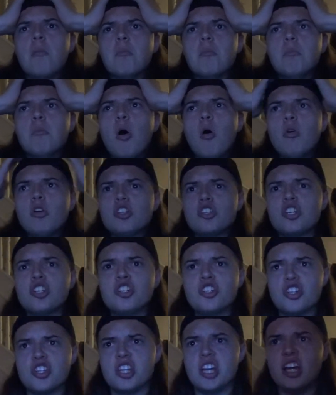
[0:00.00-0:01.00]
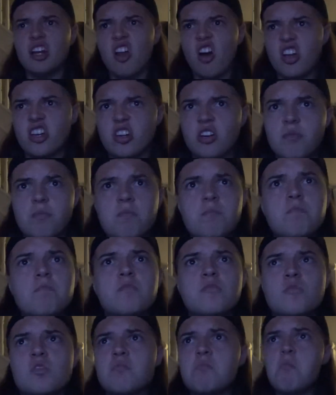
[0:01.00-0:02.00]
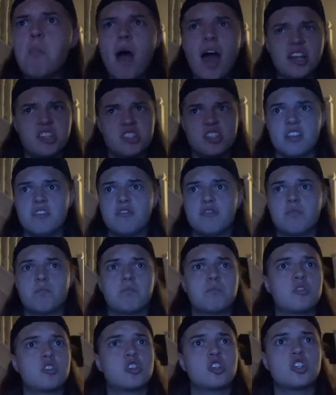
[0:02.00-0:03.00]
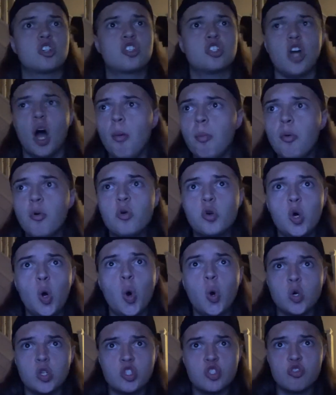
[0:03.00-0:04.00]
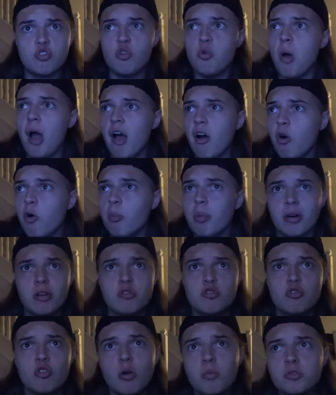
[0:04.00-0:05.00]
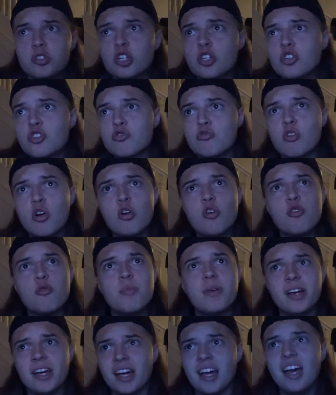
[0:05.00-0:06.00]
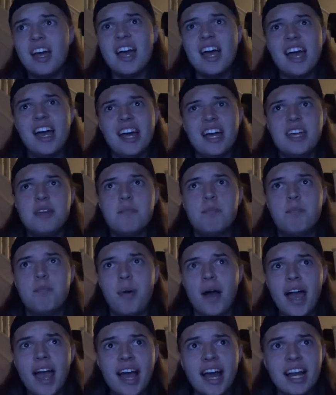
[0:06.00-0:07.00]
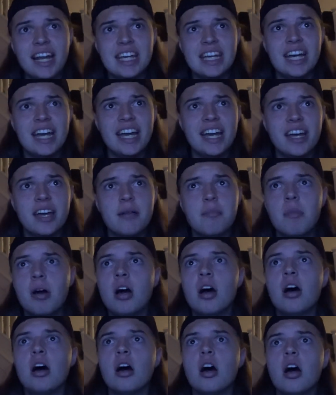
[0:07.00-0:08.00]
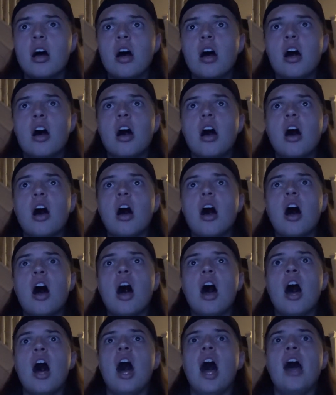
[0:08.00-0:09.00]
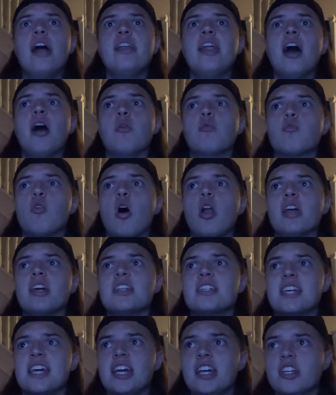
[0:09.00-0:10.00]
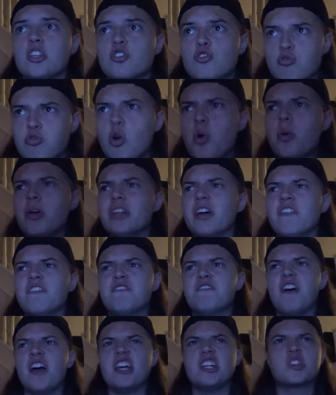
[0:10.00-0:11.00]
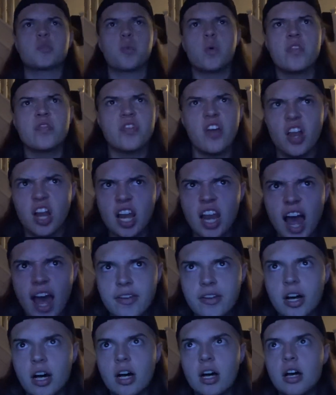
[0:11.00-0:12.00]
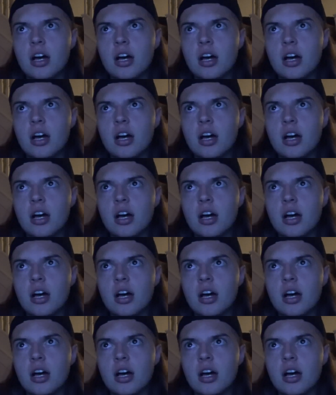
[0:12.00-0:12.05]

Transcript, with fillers: Morrison just hit like a massive double corkscrew elbow drop to Drew, but he barely hit him. And now Rollins hitting Drew in the face with the ladder.